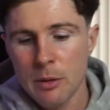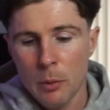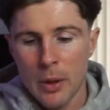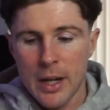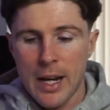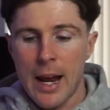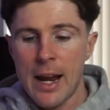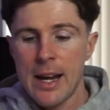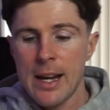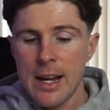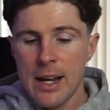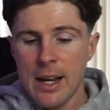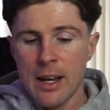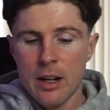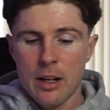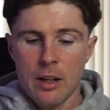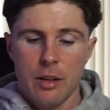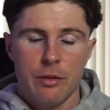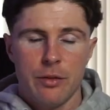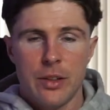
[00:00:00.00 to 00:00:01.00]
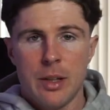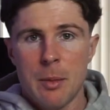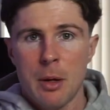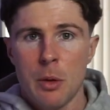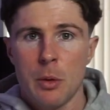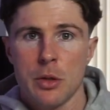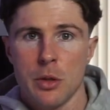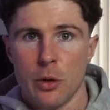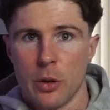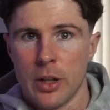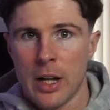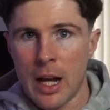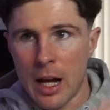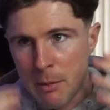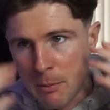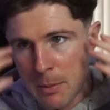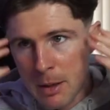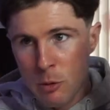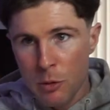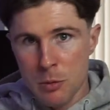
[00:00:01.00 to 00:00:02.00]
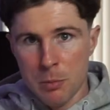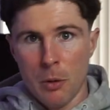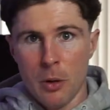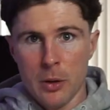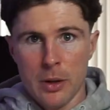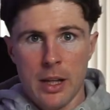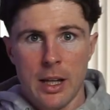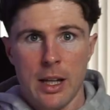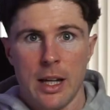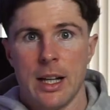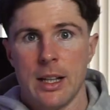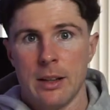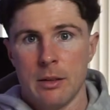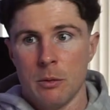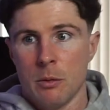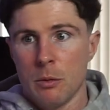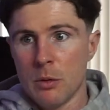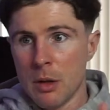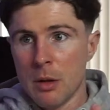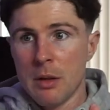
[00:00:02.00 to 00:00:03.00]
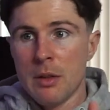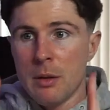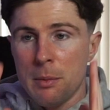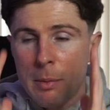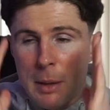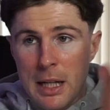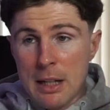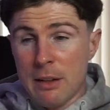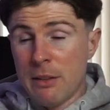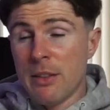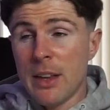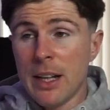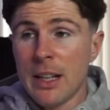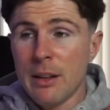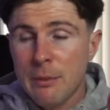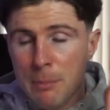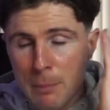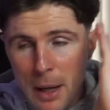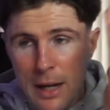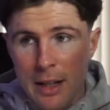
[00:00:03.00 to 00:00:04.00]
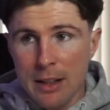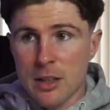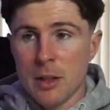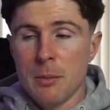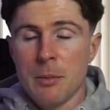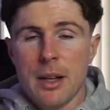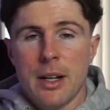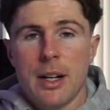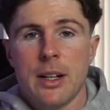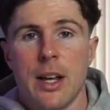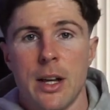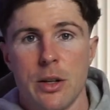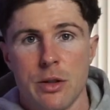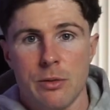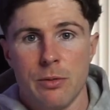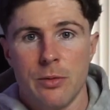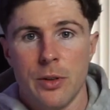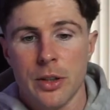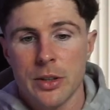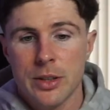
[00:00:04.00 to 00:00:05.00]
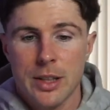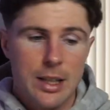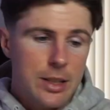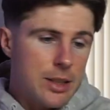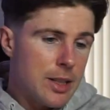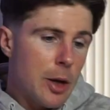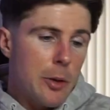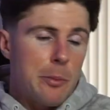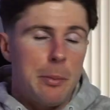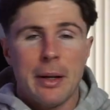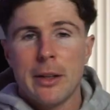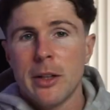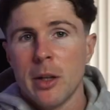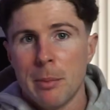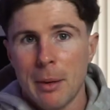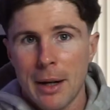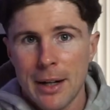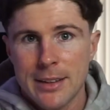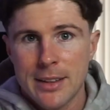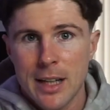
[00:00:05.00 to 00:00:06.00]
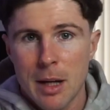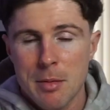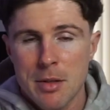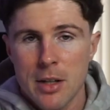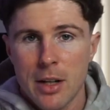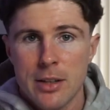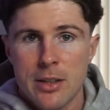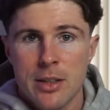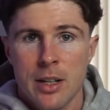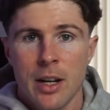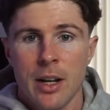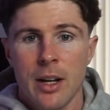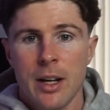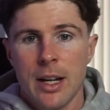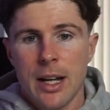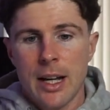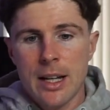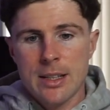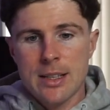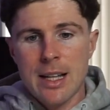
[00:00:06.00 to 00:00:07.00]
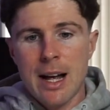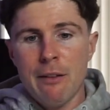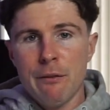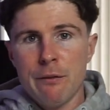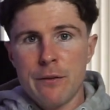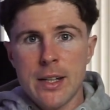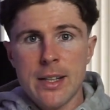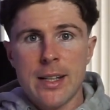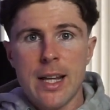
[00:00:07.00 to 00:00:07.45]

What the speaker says: when any female is looking at a male's body, and the thing that picks up their attention first isn't how big your biceps is, it's that V